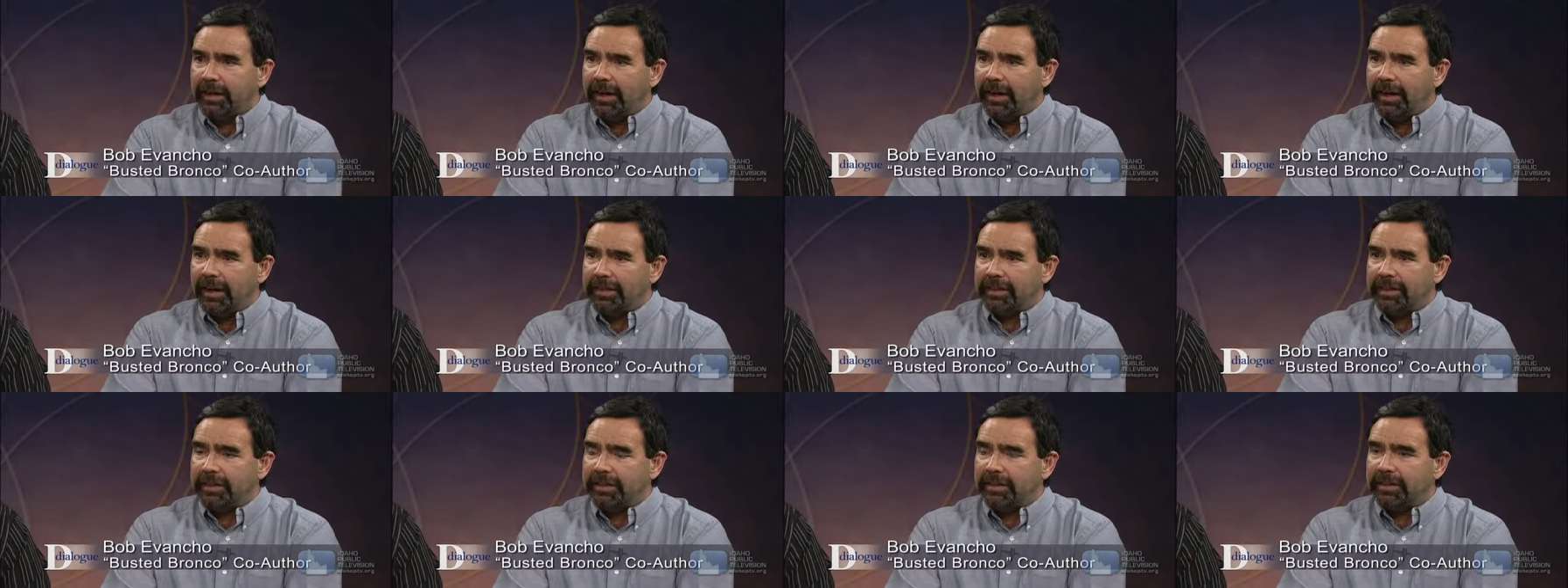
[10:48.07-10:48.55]

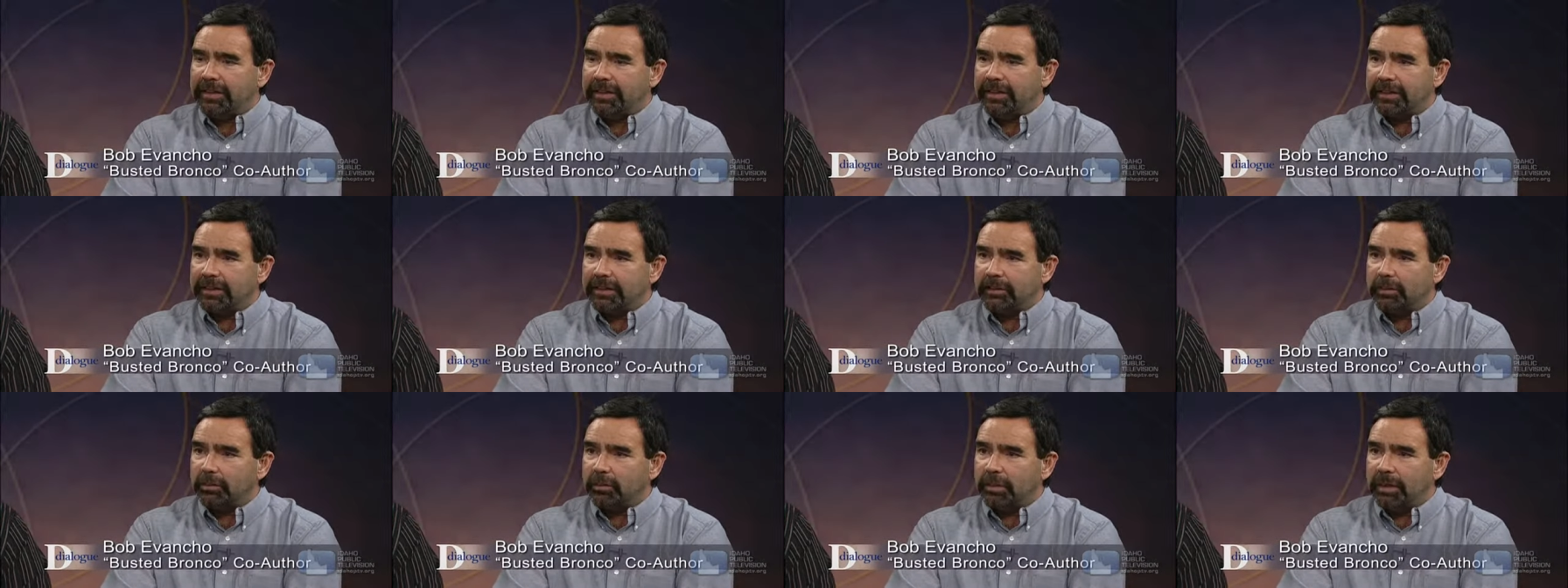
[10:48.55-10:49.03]
I think
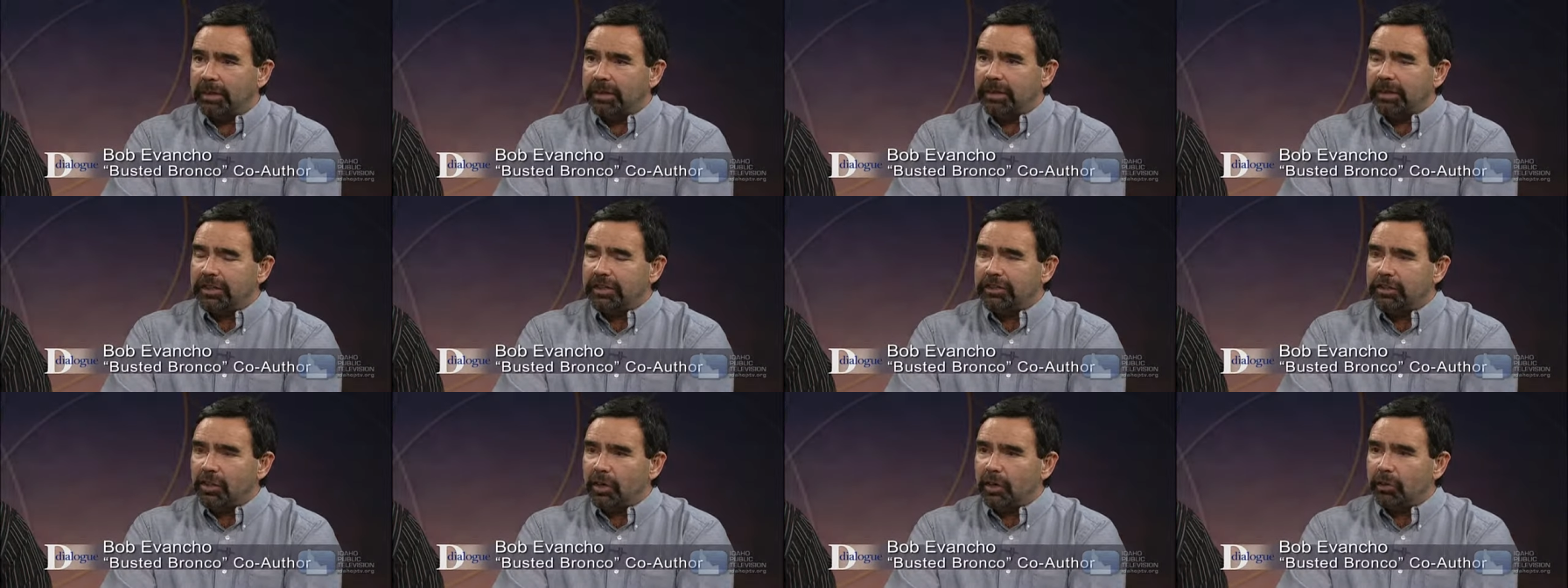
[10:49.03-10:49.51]
uh,
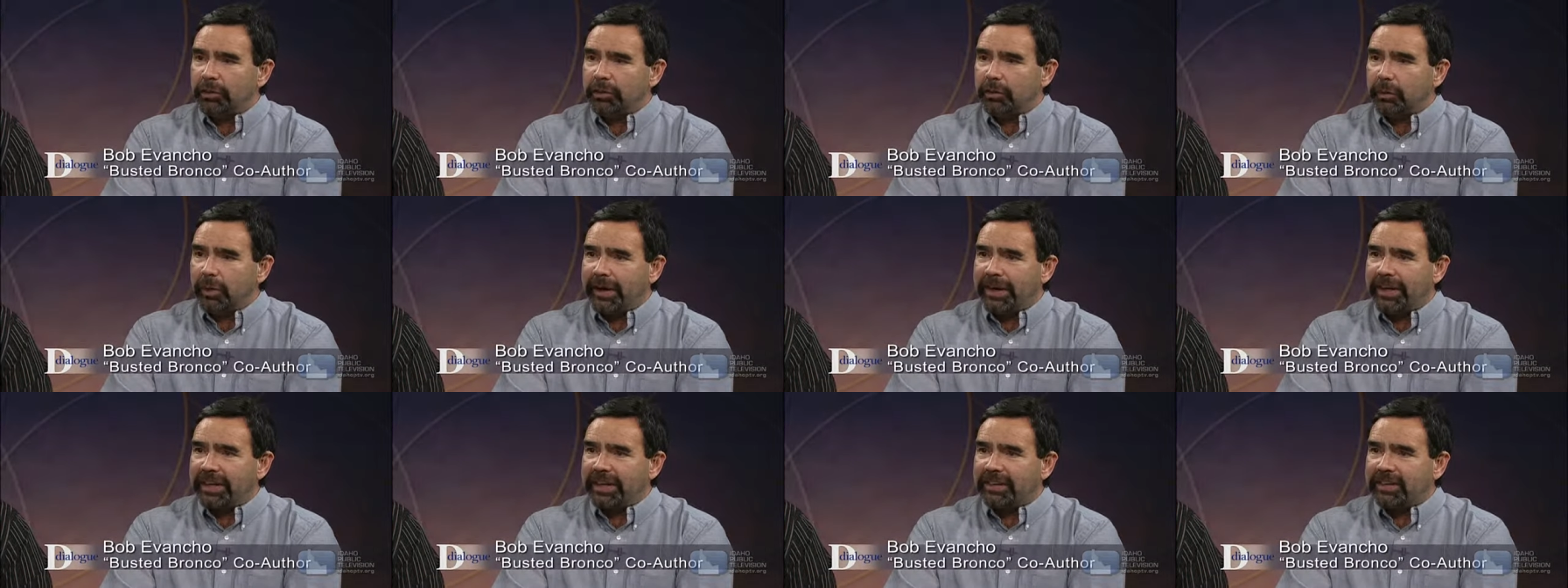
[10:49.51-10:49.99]
Joe and
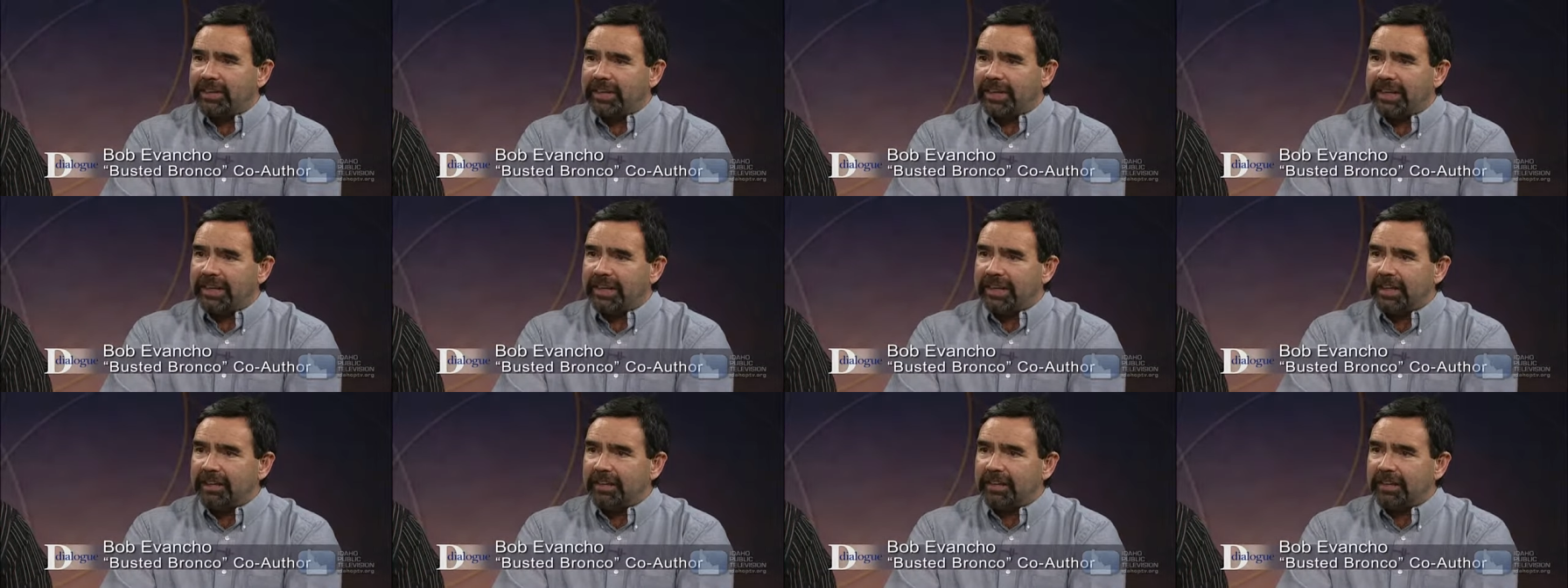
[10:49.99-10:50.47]
Ryan
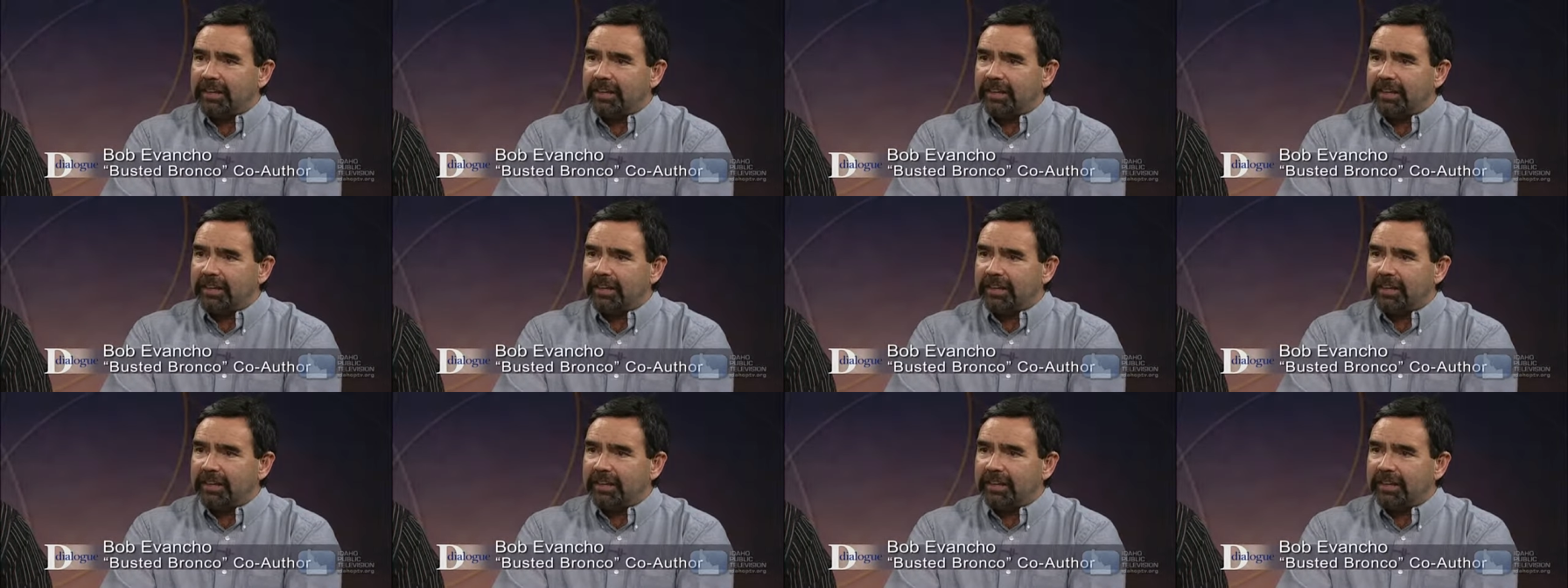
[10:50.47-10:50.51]
Clady.